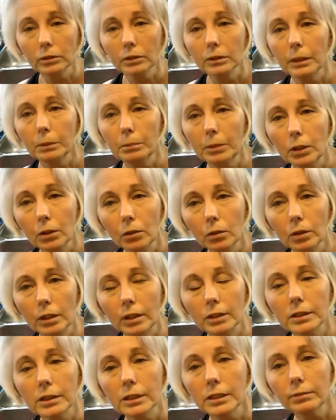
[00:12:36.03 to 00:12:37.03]
Let me know.
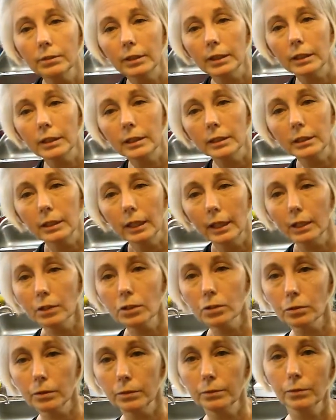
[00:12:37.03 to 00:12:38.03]
I'll see if I can
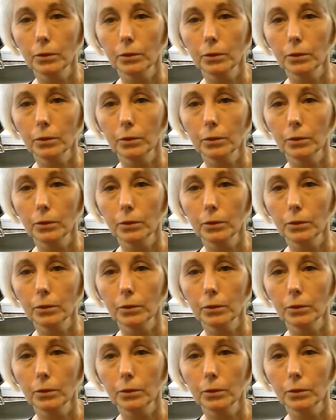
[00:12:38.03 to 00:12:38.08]
answer it